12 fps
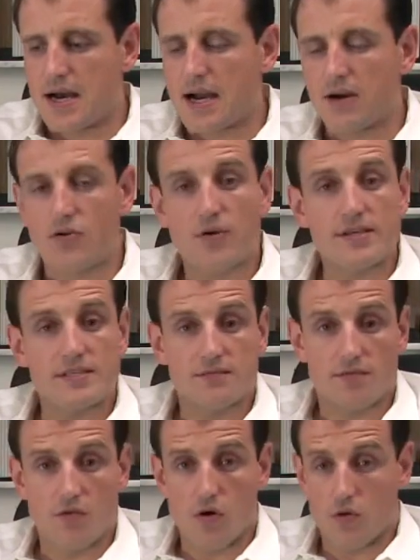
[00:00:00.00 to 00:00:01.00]

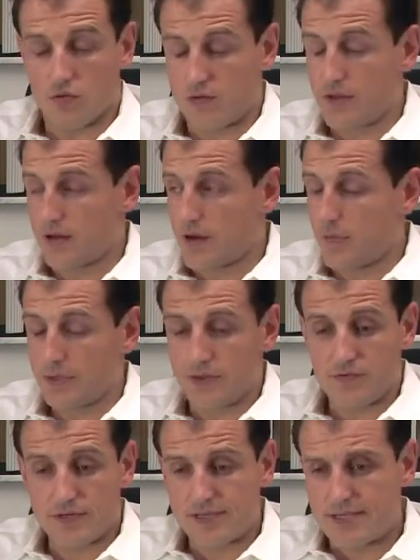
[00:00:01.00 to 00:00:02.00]
aggressive growth. The
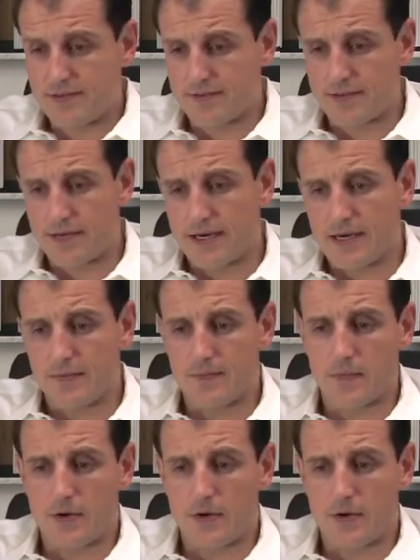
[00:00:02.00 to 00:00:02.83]
company received a